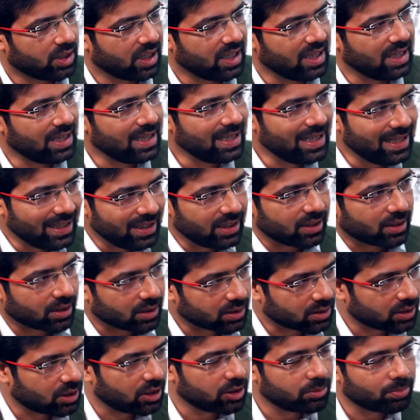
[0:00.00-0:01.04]
they need
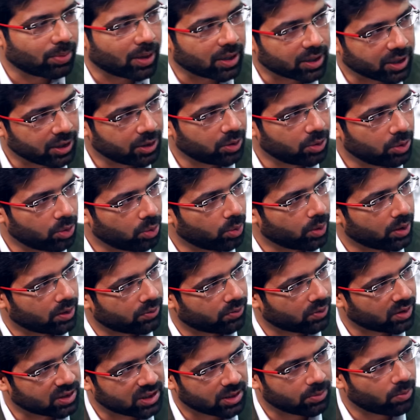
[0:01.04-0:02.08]
a third party to do
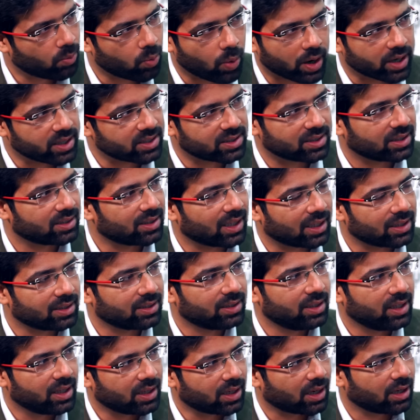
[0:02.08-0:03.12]
it for them why is it
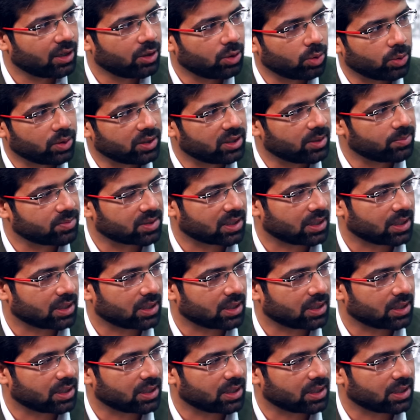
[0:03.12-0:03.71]
that they can't do it